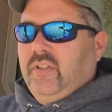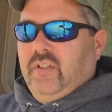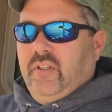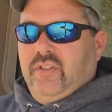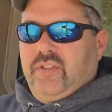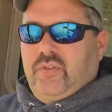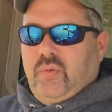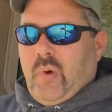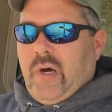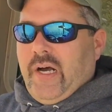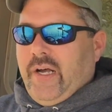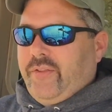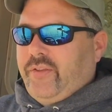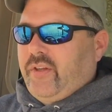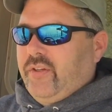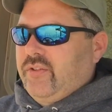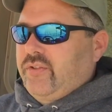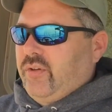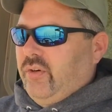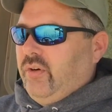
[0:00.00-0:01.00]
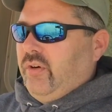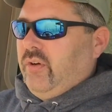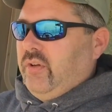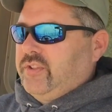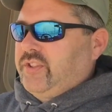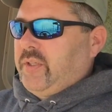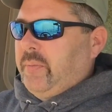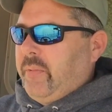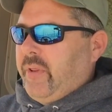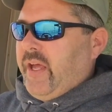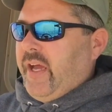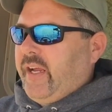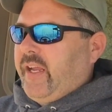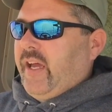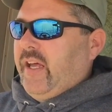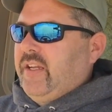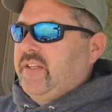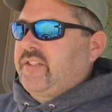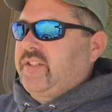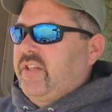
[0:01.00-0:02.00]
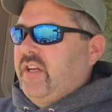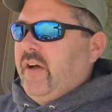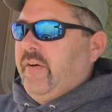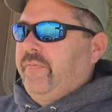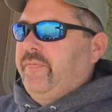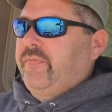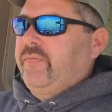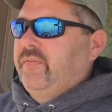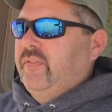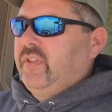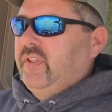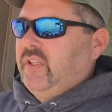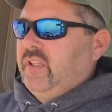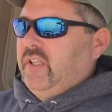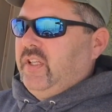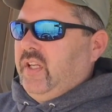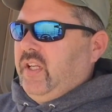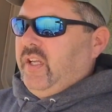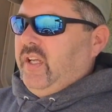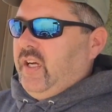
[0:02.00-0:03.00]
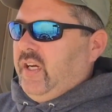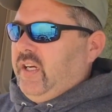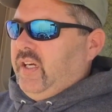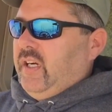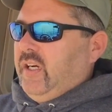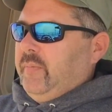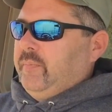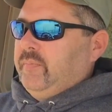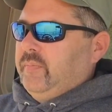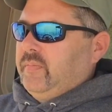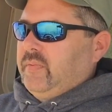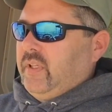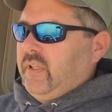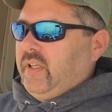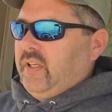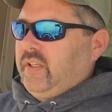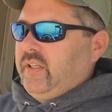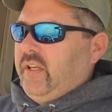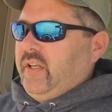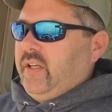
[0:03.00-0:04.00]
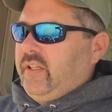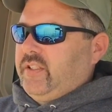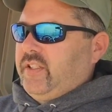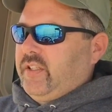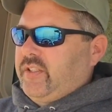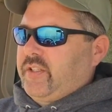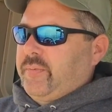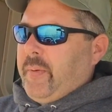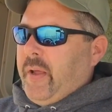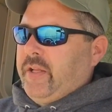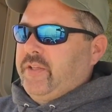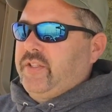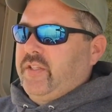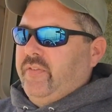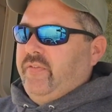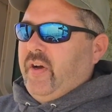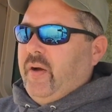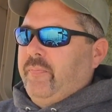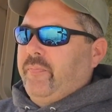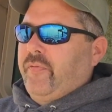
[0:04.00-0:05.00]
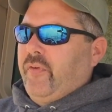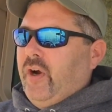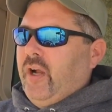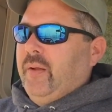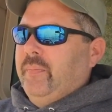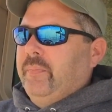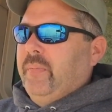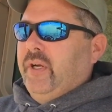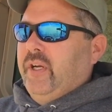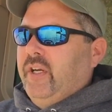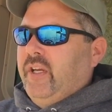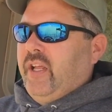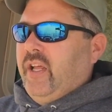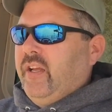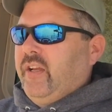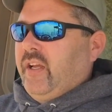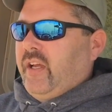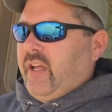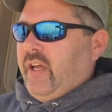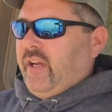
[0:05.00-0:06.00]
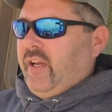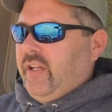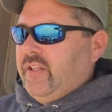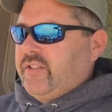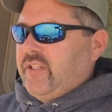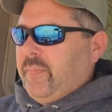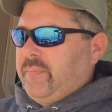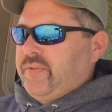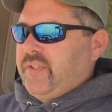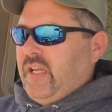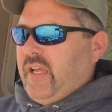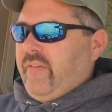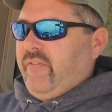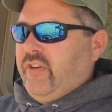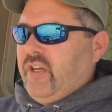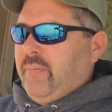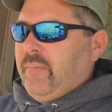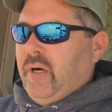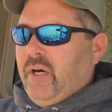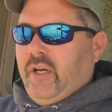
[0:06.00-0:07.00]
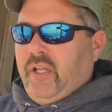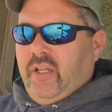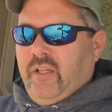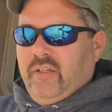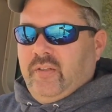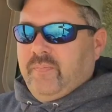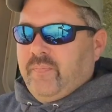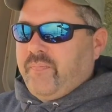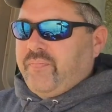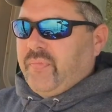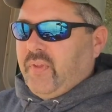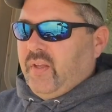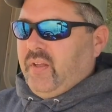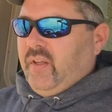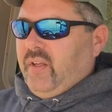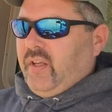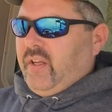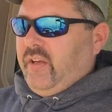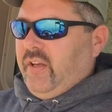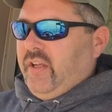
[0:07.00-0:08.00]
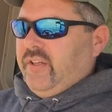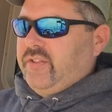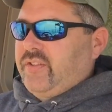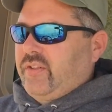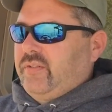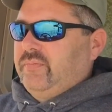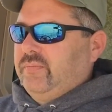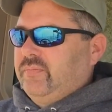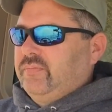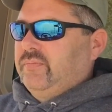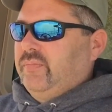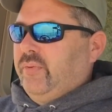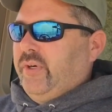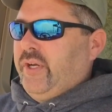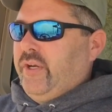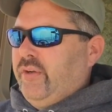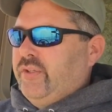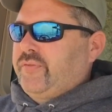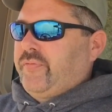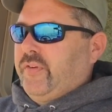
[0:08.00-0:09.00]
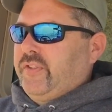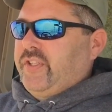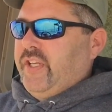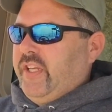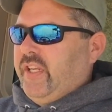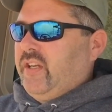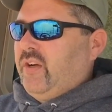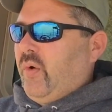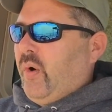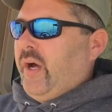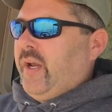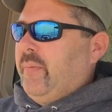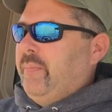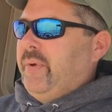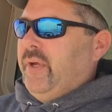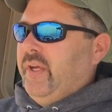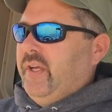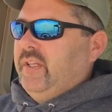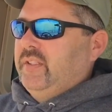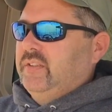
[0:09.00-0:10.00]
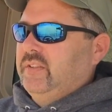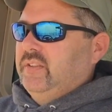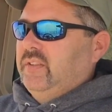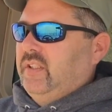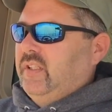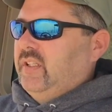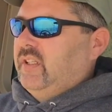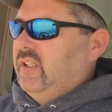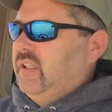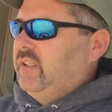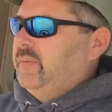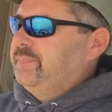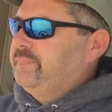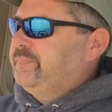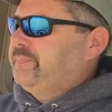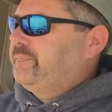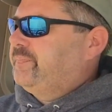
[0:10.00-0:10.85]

your swath control, some of that kind of stuff. Um, it's expensive up front, but in the end, it kind of ends up saving you money, and it does Reduce fatigue quite a bit. Um,